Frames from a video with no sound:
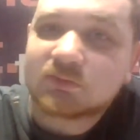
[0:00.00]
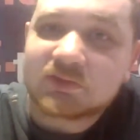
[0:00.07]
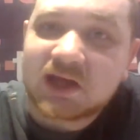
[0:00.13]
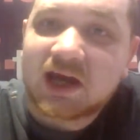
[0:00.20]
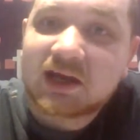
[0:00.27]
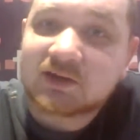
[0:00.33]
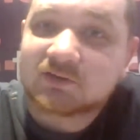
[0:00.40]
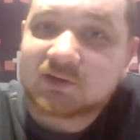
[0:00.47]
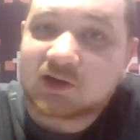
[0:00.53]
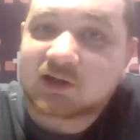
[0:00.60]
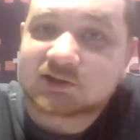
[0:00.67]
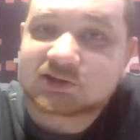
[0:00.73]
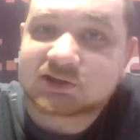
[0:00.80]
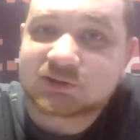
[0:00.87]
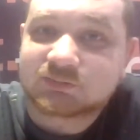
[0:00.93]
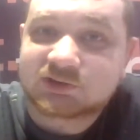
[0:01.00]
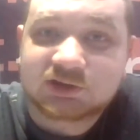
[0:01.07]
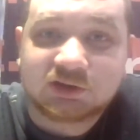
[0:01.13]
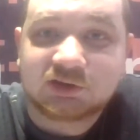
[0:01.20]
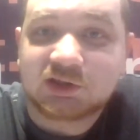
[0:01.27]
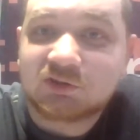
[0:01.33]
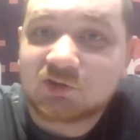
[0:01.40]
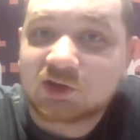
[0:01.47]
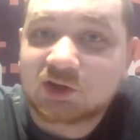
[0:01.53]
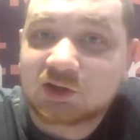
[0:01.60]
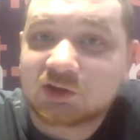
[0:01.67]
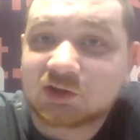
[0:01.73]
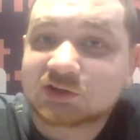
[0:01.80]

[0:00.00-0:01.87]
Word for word: that is awesome. So these are